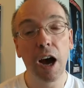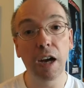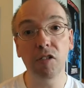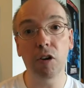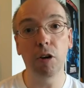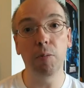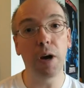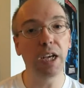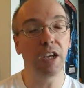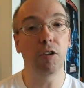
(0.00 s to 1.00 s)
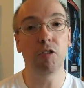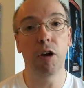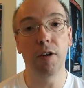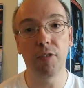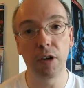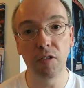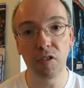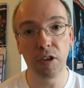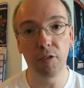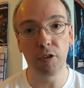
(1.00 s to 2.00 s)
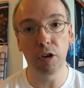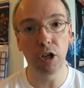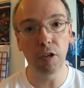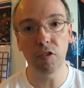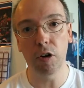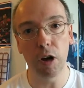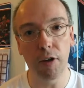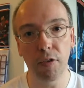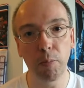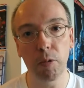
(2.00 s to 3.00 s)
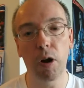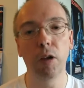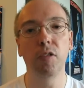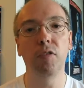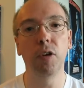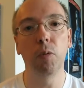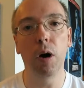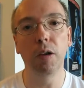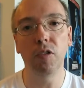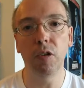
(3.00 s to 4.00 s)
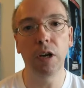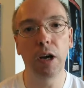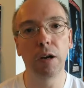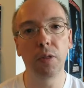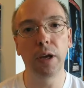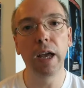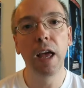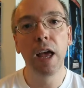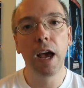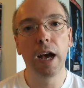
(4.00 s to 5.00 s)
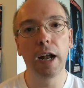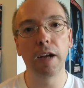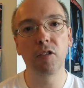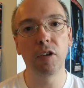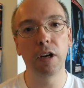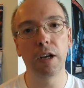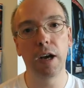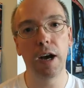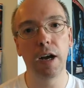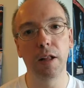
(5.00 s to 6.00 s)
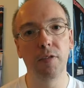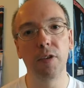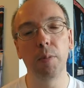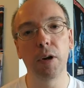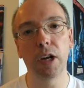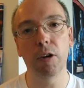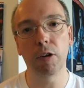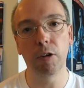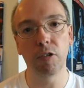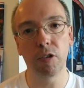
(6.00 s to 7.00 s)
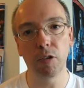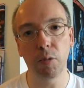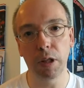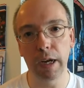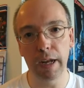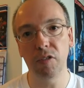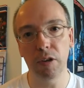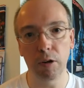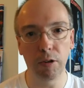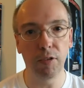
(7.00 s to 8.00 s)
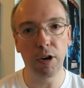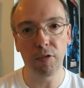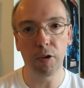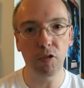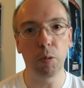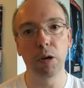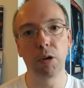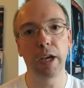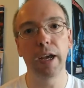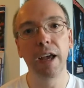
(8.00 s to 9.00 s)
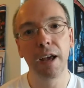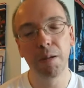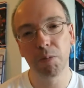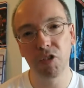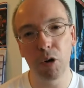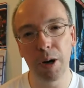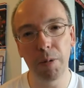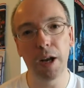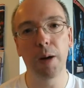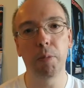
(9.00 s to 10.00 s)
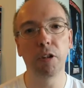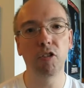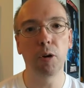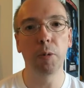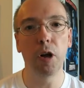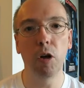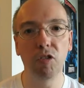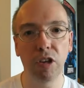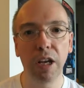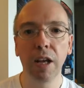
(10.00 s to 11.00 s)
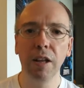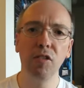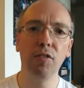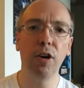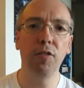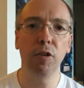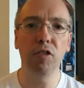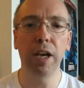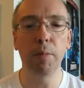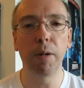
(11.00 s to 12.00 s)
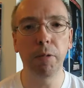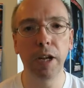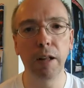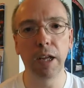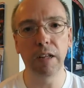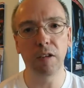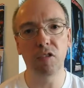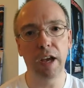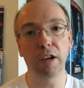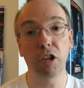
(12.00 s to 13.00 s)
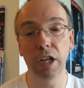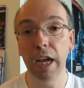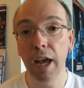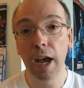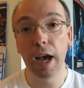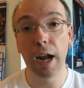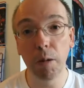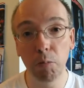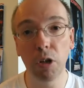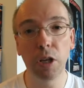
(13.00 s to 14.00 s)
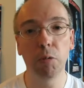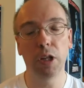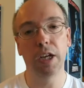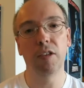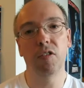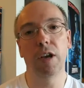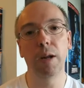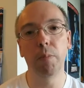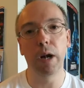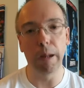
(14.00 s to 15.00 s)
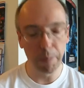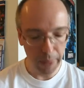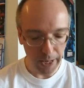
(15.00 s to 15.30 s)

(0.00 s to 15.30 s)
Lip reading: I started my character off on silver. You can start off in bronze if you want to, kind of thing. And I took the female character that starts with an S there, the very first one, okay? I'm sorry, I'm not up on the terminology. It's the very first game I played like this, actually, and I'm really, really excited by it.